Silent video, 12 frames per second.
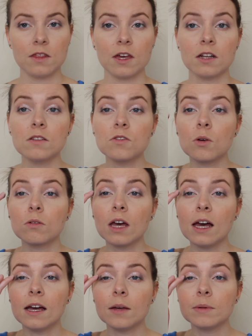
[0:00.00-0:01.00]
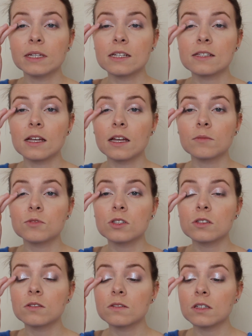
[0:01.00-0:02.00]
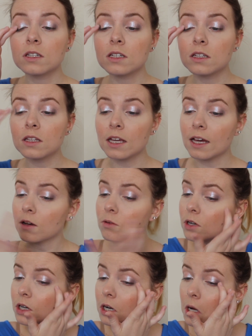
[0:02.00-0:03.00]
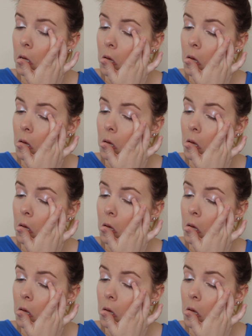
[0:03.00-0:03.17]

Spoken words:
that is okay because I am just using it in the outer